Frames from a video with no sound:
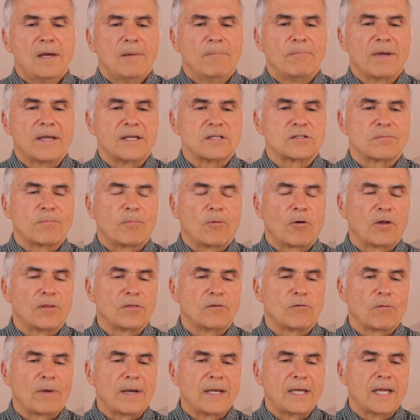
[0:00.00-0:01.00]
based upon
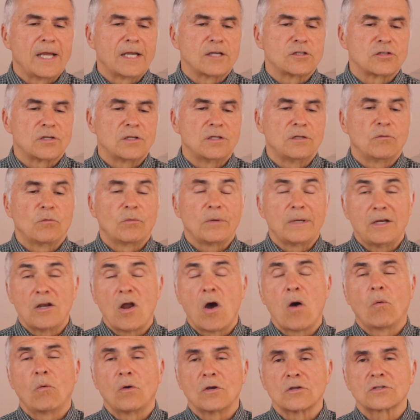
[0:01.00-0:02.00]
the radiation that we
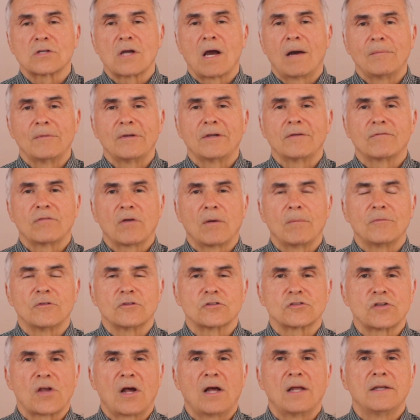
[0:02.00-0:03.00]
know is coming from the
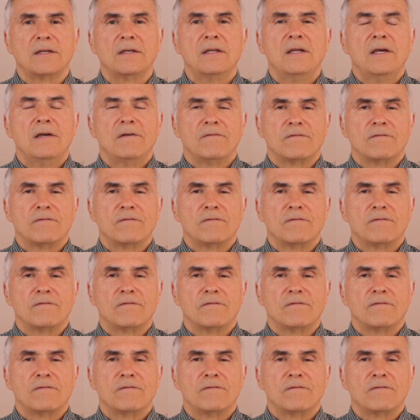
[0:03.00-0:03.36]
sun,